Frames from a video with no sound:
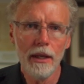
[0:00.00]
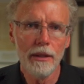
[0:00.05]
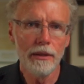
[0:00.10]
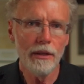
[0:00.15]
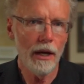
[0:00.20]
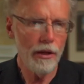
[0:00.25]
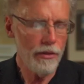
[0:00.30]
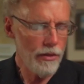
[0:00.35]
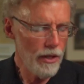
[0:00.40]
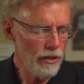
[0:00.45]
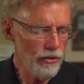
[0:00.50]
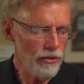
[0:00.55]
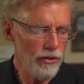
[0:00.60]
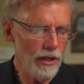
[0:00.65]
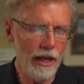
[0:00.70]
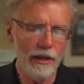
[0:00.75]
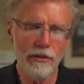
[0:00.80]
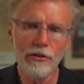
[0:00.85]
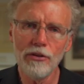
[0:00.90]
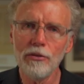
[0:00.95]
Now this
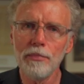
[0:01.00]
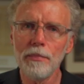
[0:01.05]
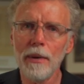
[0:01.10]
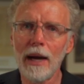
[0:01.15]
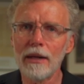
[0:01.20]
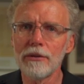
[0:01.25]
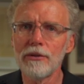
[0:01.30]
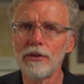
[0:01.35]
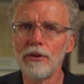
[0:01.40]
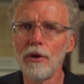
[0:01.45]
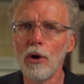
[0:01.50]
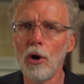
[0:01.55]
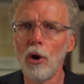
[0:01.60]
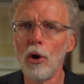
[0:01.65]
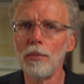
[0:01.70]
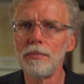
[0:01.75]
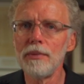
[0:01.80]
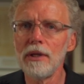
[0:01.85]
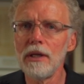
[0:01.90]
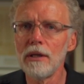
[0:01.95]
takes us back to the
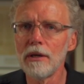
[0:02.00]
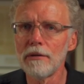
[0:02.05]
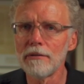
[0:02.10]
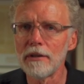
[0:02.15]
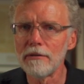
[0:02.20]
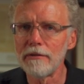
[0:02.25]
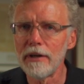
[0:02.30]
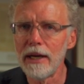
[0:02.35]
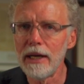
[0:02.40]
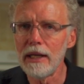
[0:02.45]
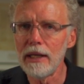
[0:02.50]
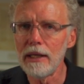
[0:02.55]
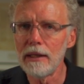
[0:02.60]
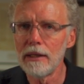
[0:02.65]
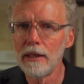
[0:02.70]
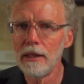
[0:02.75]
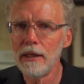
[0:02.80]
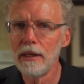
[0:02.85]
opening of our reading.